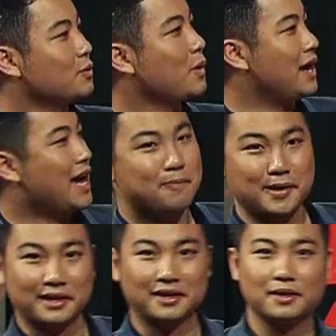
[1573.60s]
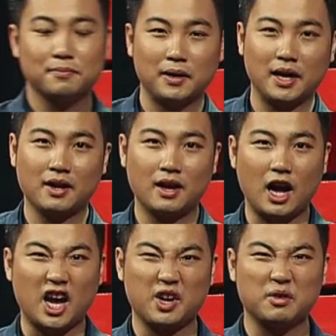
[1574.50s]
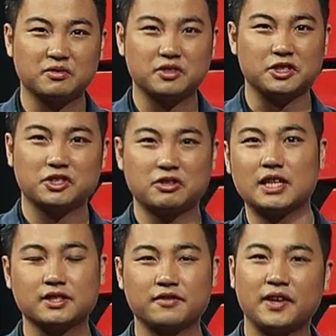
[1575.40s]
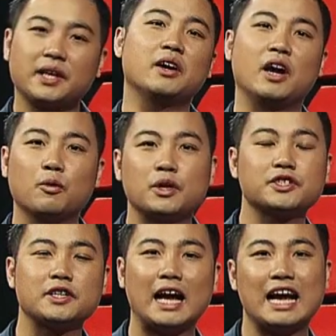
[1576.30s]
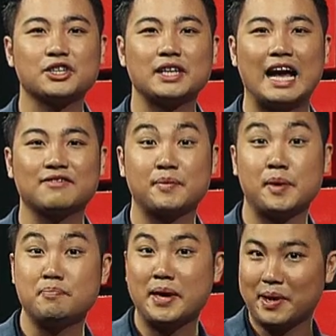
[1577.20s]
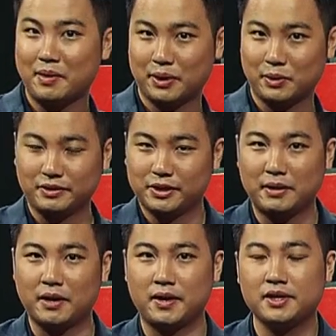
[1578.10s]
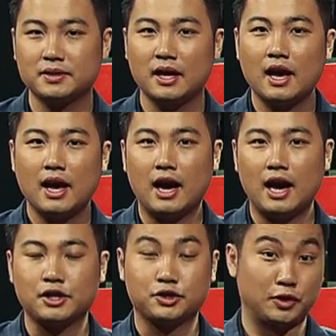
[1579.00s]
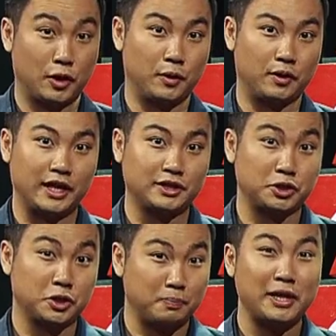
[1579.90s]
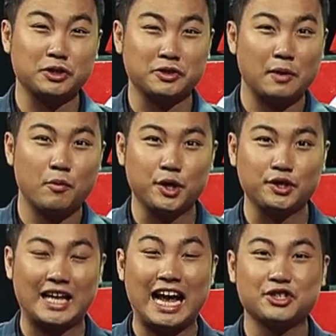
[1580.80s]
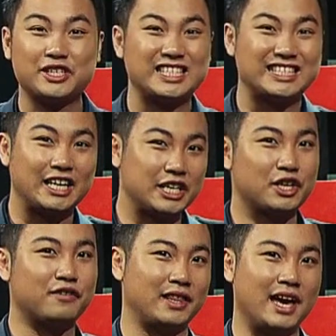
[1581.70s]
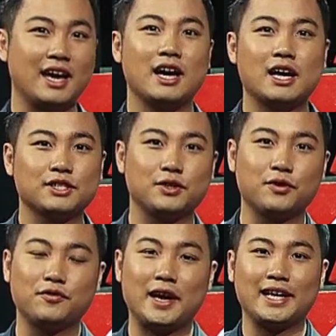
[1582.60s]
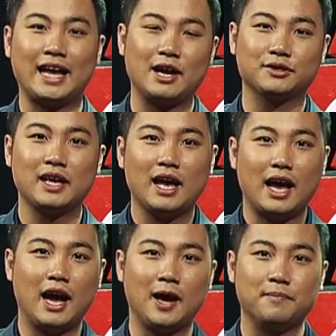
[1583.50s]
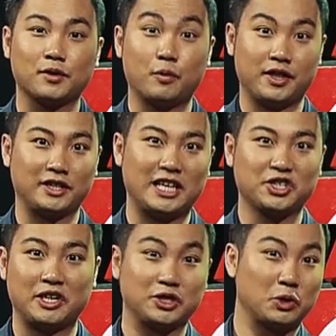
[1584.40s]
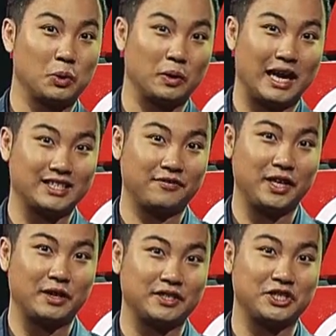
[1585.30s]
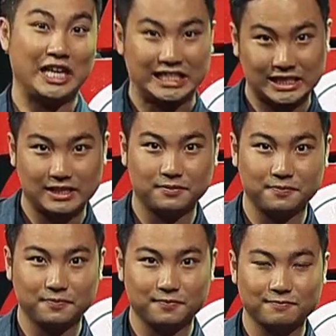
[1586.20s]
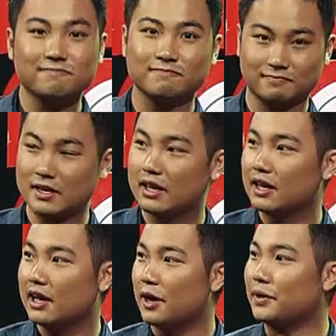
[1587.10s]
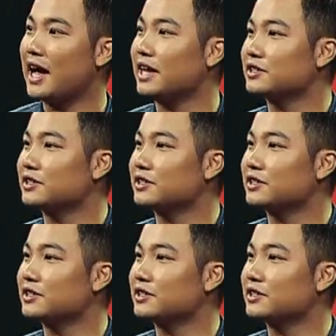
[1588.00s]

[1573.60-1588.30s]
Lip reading: Quite epic, but I don't just trust the video. I want to actually have some empirical experience. So let's just speak to someone who's actually studied over there to find out whether it's actually as cool as the video suggests. Okay,